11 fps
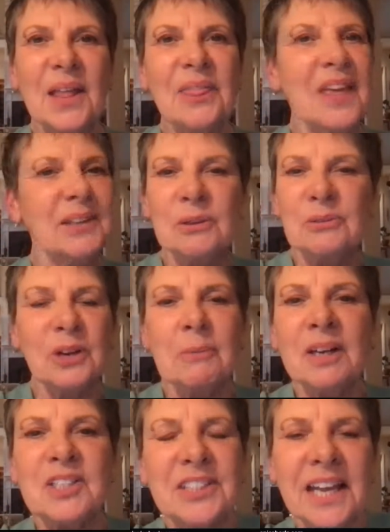Thank you very
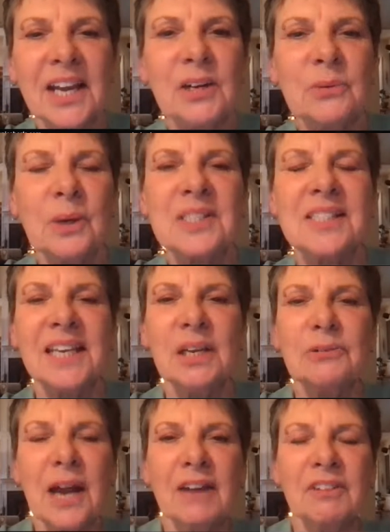much to Gail once again
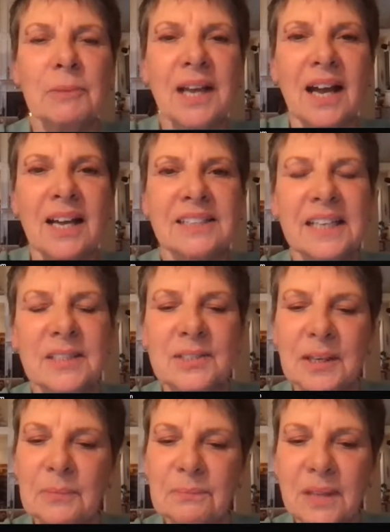for having me on.
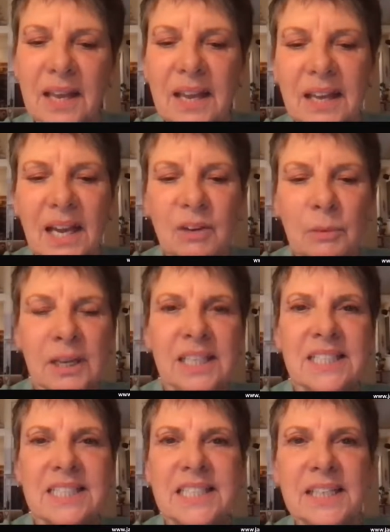And
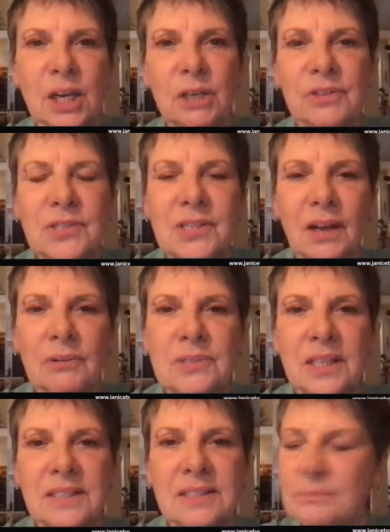everybody take care of yourselves.
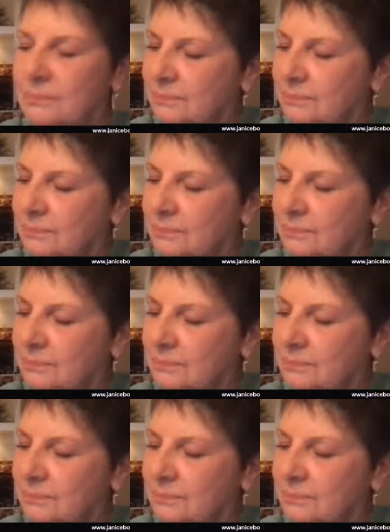And